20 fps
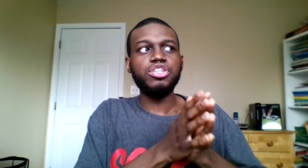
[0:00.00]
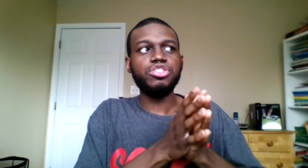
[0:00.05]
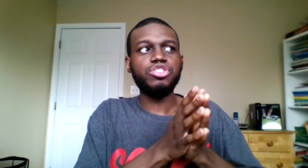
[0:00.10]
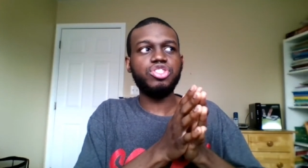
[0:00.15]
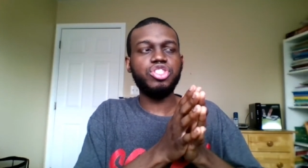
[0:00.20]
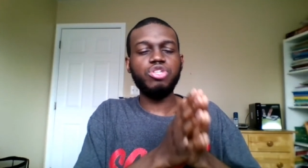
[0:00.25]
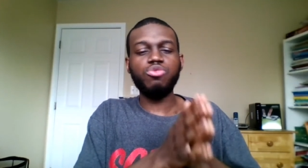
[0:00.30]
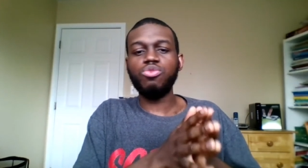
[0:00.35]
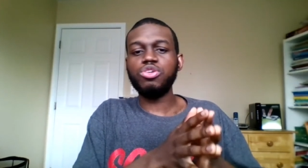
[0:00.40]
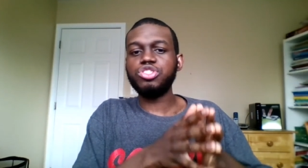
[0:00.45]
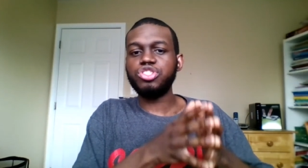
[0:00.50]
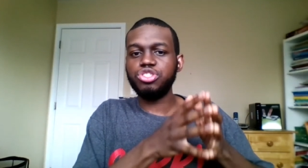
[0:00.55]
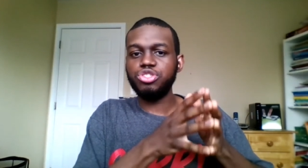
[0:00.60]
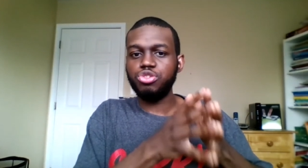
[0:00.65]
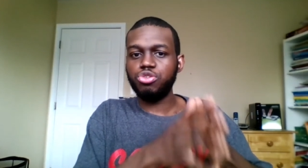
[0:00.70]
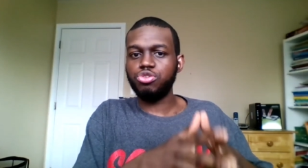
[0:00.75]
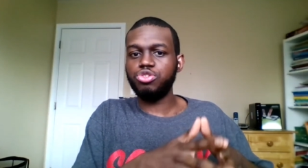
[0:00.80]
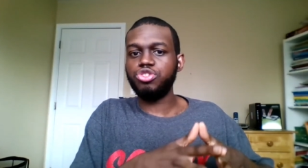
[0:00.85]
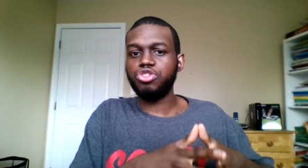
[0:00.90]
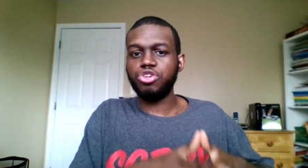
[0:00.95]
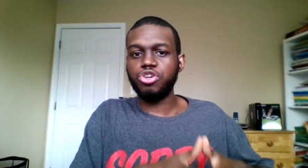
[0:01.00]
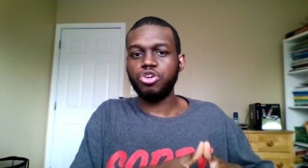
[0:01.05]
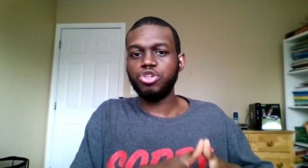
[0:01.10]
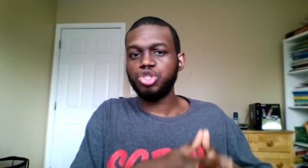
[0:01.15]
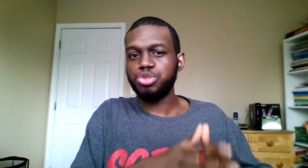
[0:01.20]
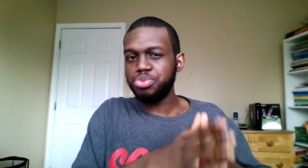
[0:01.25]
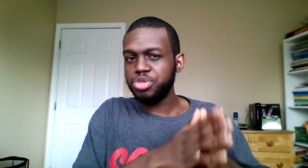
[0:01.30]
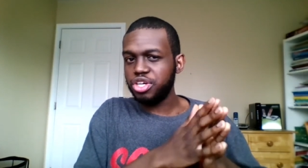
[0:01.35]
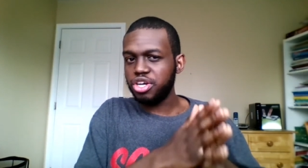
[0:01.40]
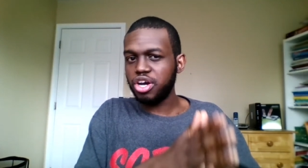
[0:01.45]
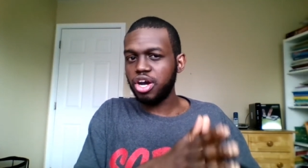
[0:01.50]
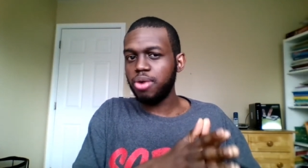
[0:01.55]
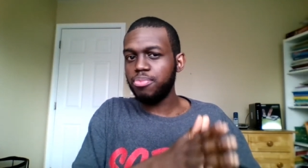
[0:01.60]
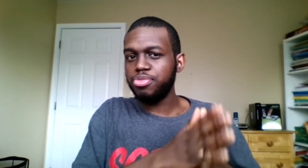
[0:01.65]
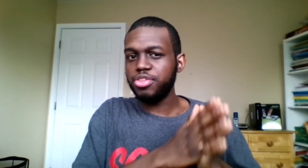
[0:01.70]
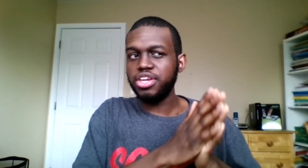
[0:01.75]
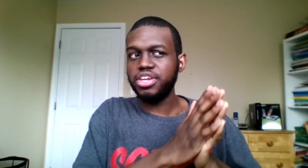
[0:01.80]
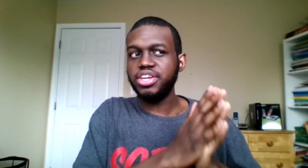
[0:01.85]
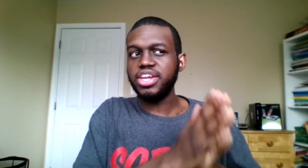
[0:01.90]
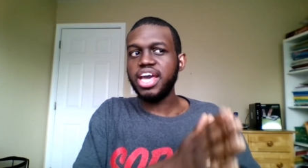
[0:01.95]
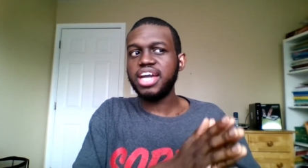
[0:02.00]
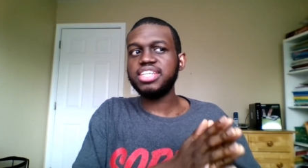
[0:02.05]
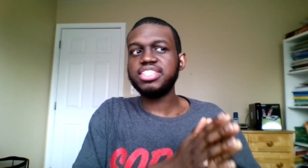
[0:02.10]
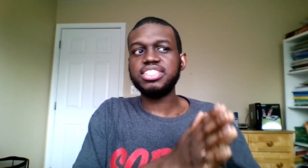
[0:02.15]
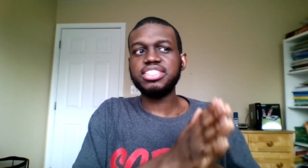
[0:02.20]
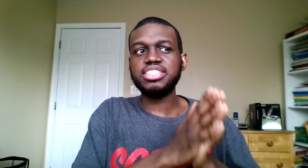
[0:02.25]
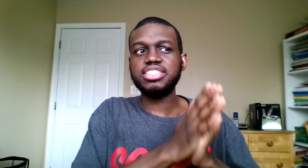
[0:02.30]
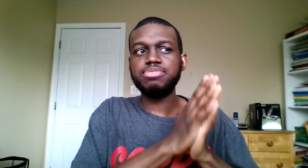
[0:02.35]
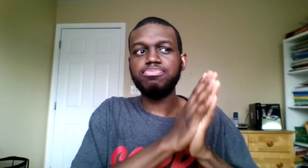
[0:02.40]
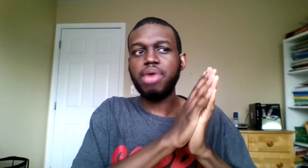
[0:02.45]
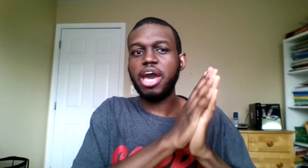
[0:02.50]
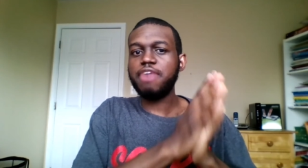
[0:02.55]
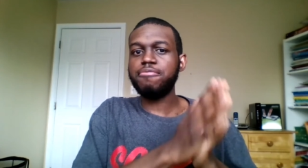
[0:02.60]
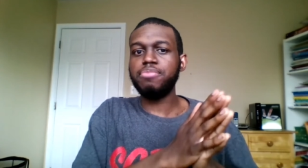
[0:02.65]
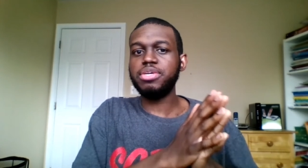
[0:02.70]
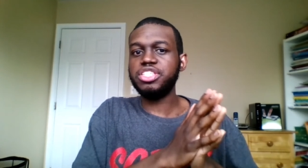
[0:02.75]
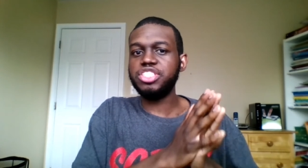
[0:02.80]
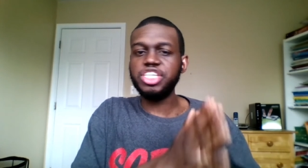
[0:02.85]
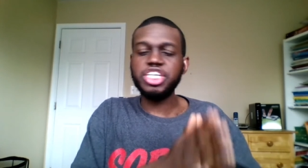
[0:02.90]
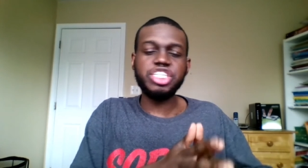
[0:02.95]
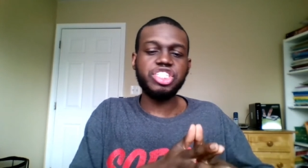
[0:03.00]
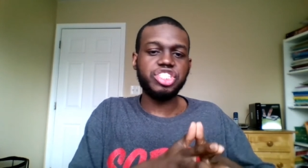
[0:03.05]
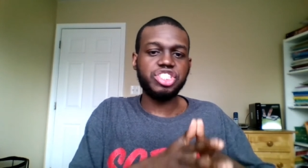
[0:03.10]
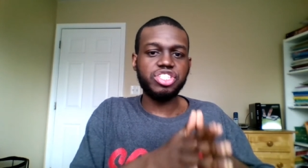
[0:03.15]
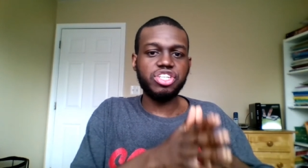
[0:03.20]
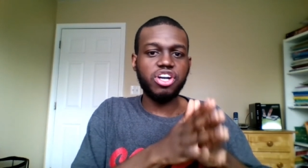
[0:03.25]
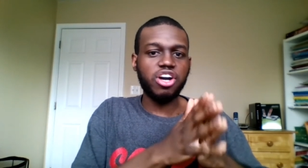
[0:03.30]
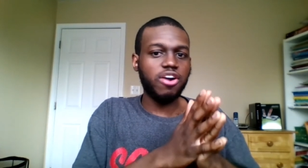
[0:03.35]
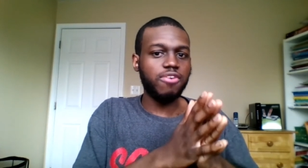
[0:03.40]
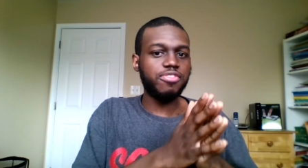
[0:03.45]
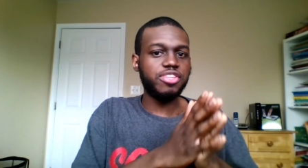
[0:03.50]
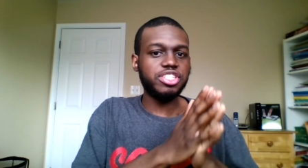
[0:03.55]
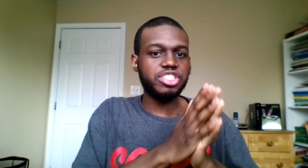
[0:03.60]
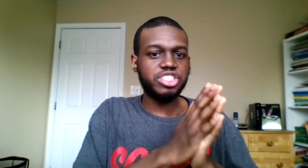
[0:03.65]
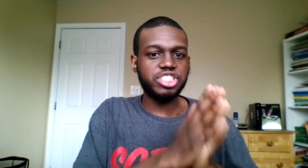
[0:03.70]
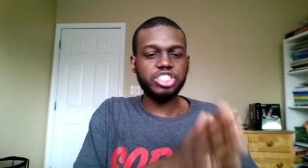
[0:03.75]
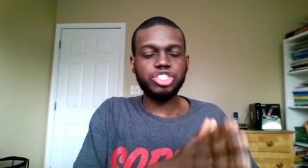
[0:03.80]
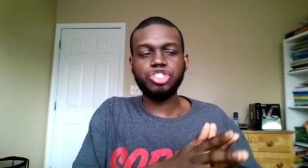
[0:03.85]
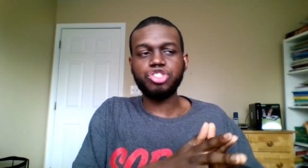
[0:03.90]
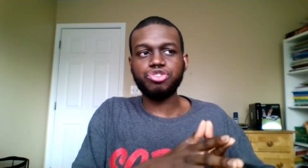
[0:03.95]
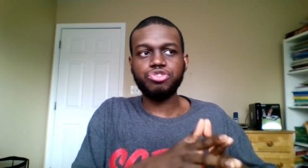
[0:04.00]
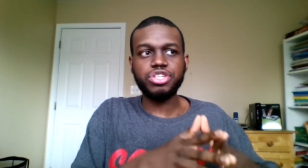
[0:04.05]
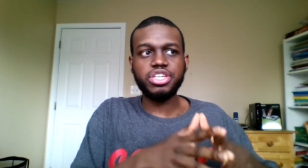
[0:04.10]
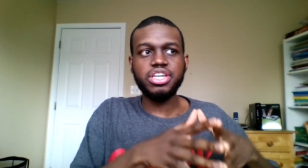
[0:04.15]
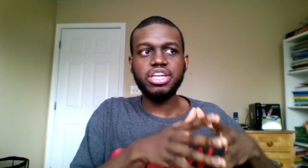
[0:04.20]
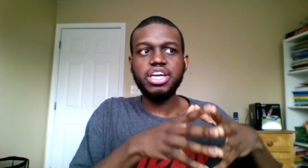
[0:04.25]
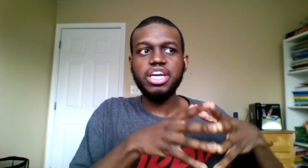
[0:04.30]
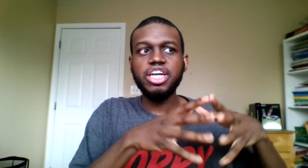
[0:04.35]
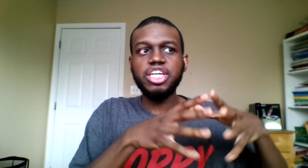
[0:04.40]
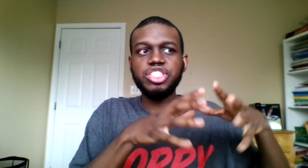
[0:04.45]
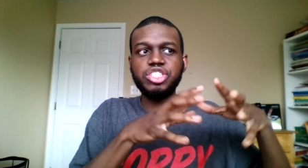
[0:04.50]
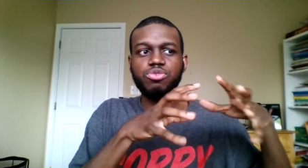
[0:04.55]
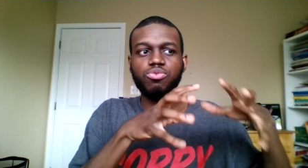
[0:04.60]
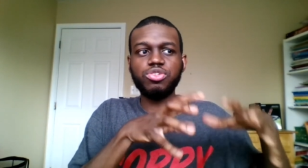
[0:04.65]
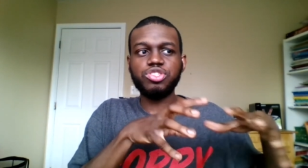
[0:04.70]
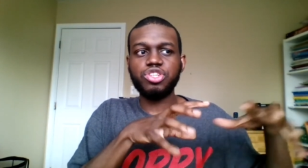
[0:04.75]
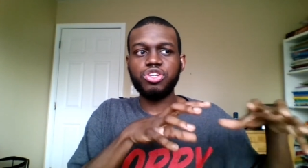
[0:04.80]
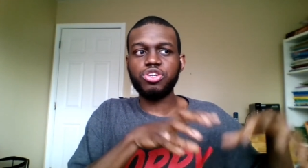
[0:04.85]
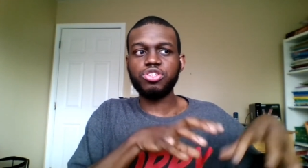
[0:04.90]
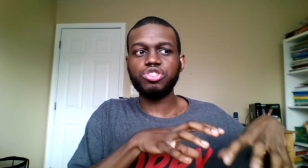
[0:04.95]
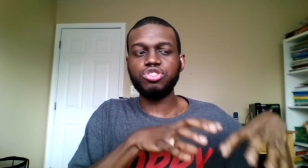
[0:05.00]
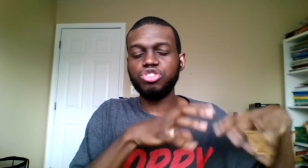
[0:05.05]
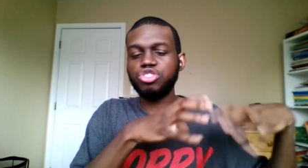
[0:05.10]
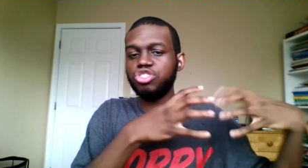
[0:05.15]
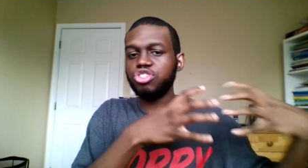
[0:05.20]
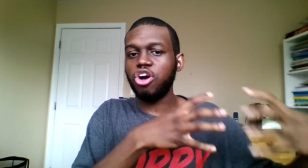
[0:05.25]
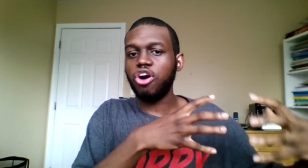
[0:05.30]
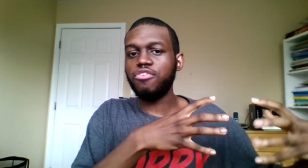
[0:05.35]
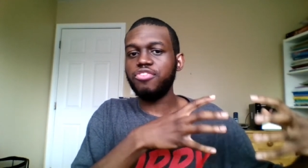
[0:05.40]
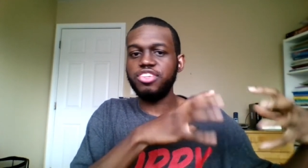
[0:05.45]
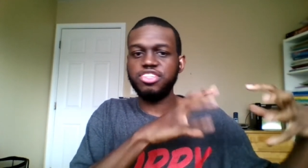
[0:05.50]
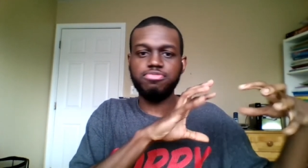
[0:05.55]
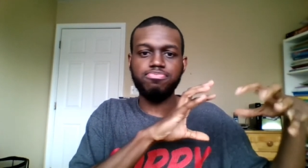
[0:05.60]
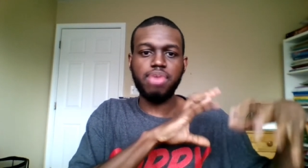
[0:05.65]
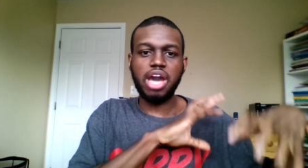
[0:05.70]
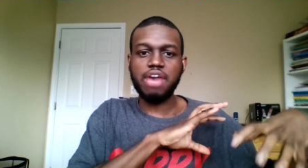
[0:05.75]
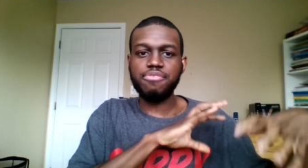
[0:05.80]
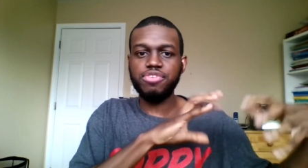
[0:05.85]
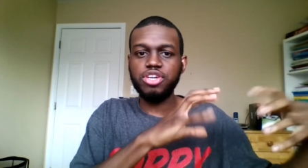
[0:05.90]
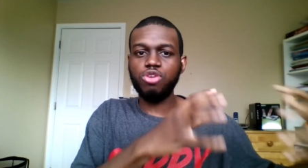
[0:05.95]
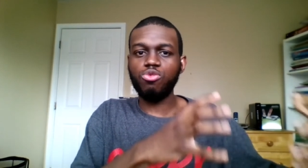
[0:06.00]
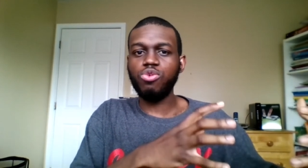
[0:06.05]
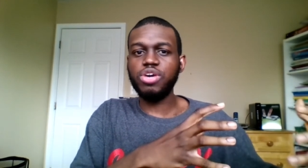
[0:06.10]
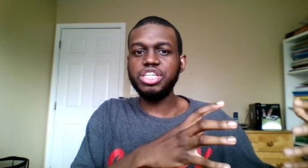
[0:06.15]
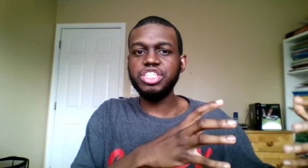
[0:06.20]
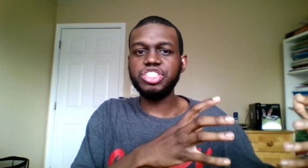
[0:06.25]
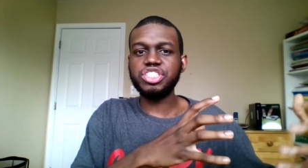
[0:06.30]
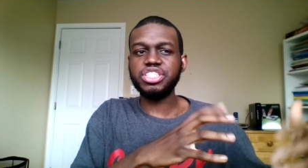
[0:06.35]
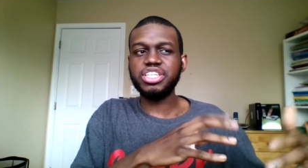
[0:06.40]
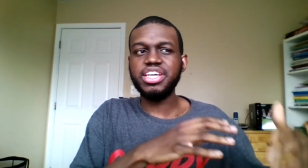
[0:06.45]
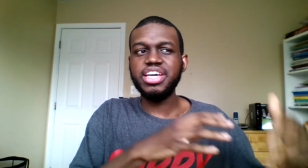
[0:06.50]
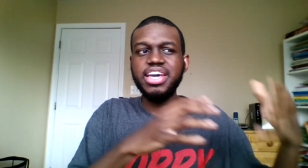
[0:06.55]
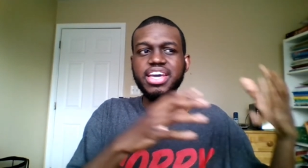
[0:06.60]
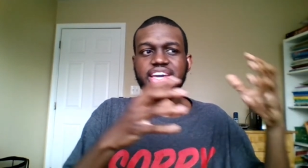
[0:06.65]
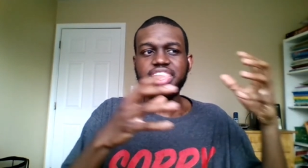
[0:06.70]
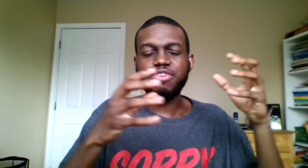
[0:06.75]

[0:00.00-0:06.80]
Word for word: she wants to nurture her to become the next mathematician of the century. She wants her to solve this math equation.